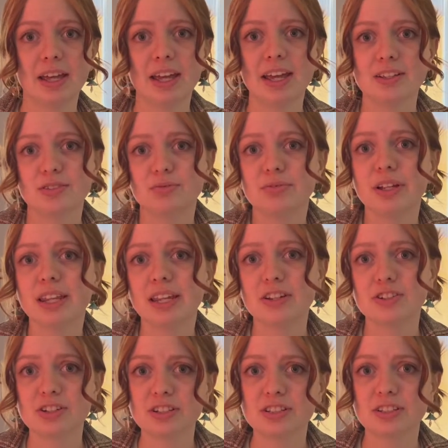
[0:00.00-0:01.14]
is really
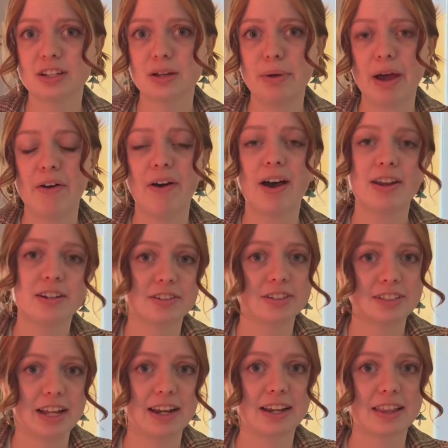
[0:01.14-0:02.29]
just about
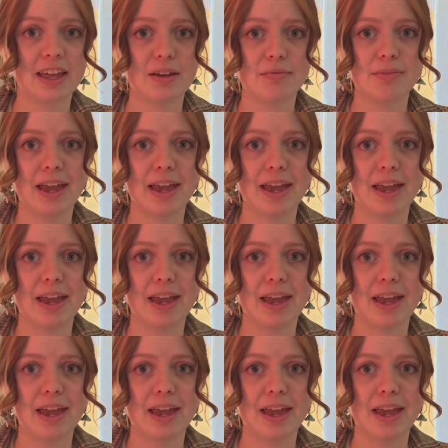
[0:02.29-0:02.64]
understanding them